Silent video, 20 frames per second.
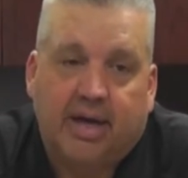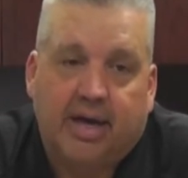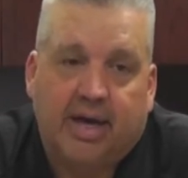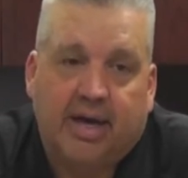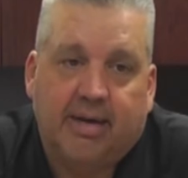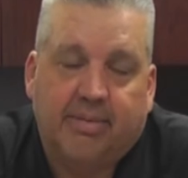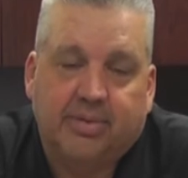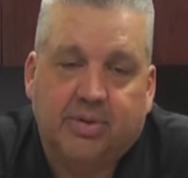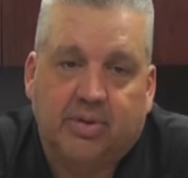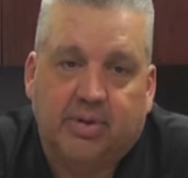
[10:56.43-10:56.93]

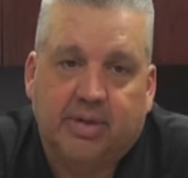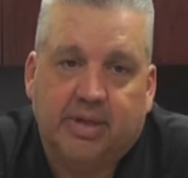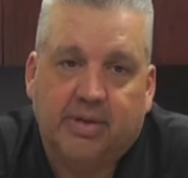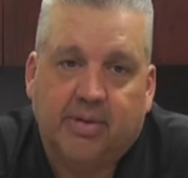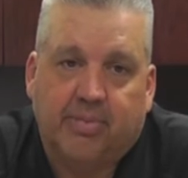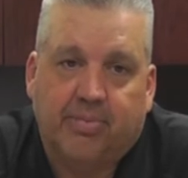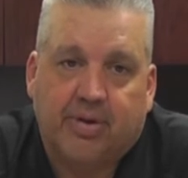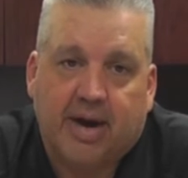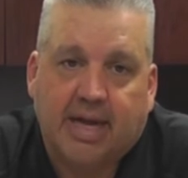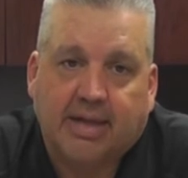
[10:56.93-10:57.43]
So
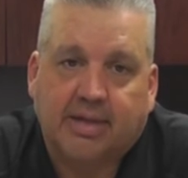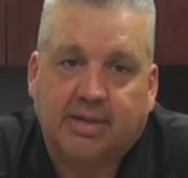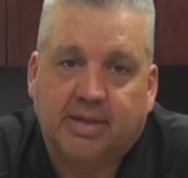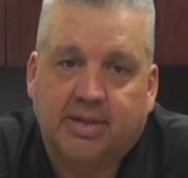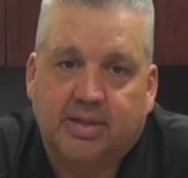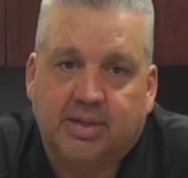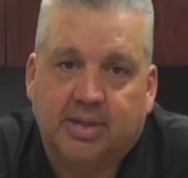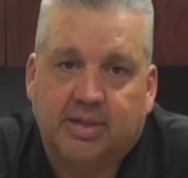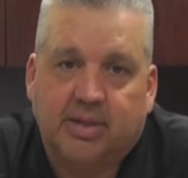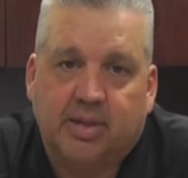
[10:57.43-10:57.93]
in practice
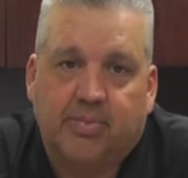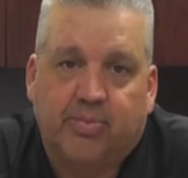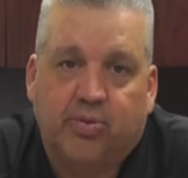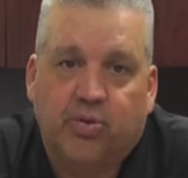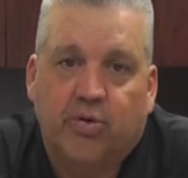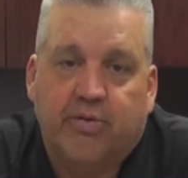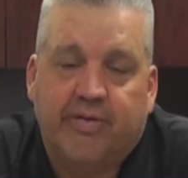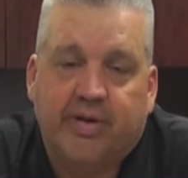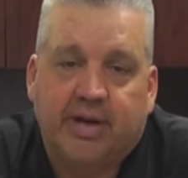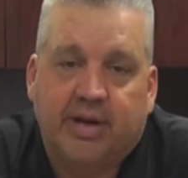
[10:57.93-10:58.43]
it's
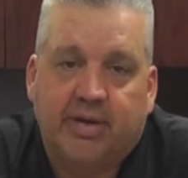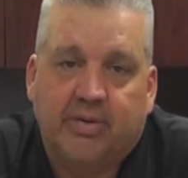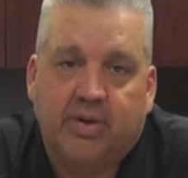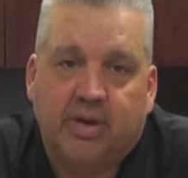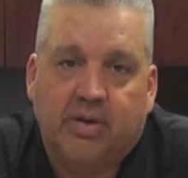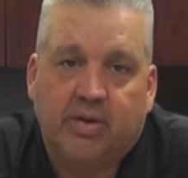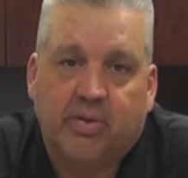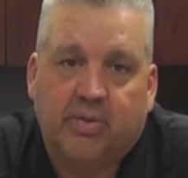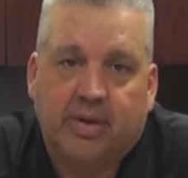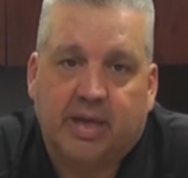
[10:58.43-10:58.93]
improving,
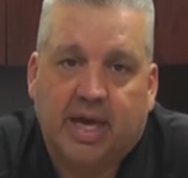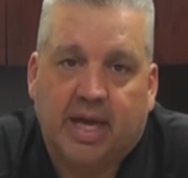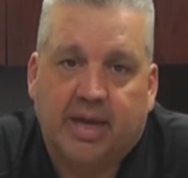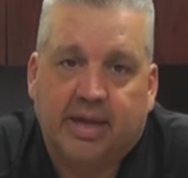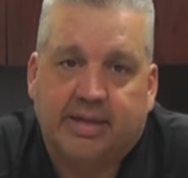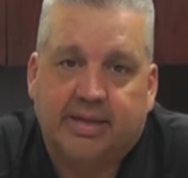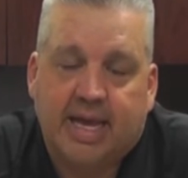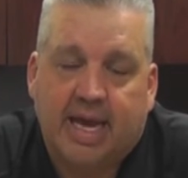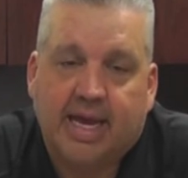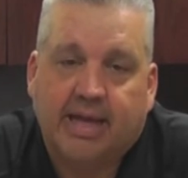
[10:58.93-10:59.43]
and we got
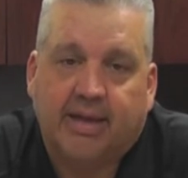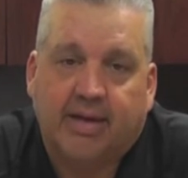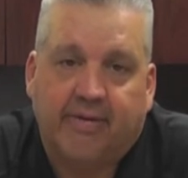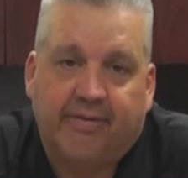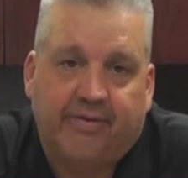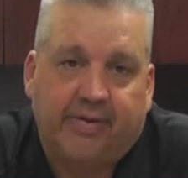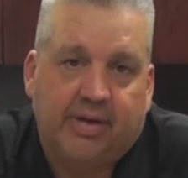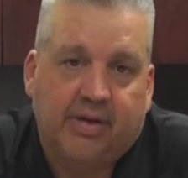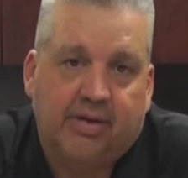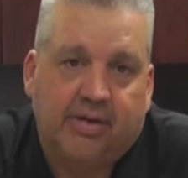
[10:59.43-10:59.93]
to take it to
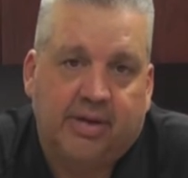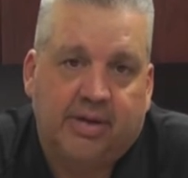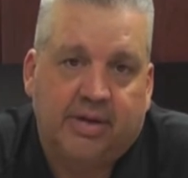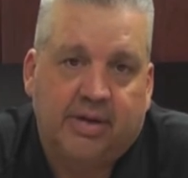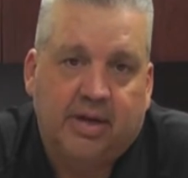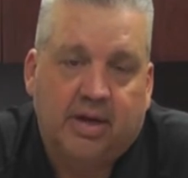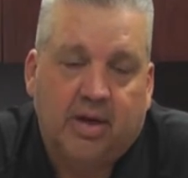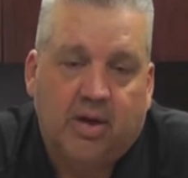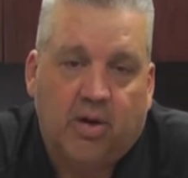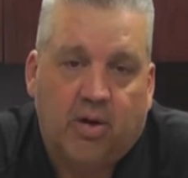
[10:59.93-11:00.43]
the field,
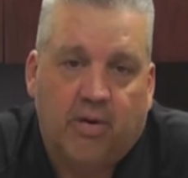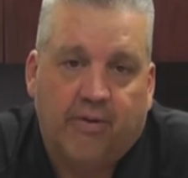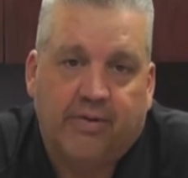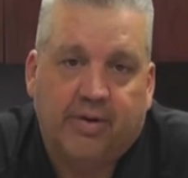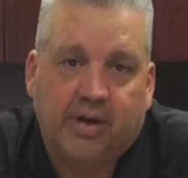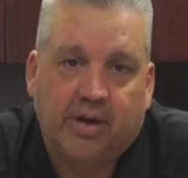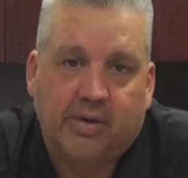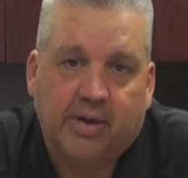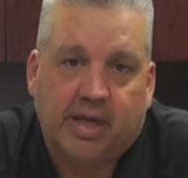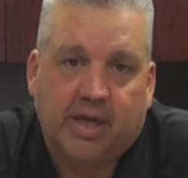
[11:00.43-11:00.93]
and
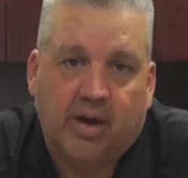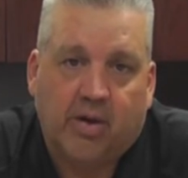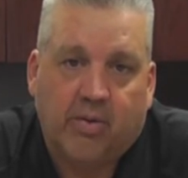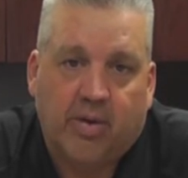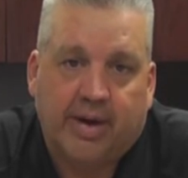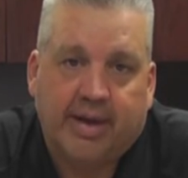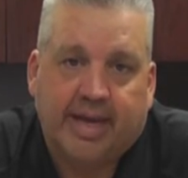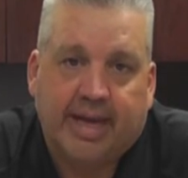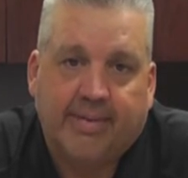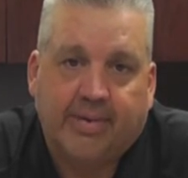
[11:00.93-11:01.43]
hopefully we get our
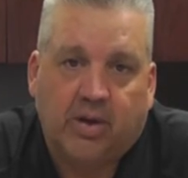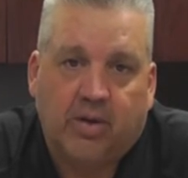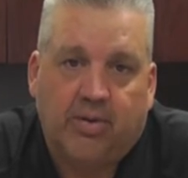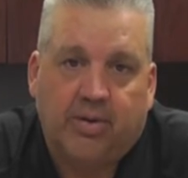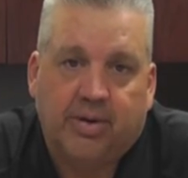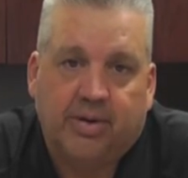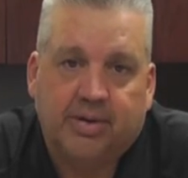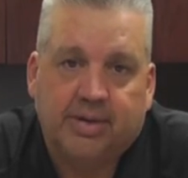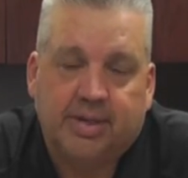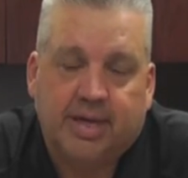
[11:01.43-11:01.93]
running game going on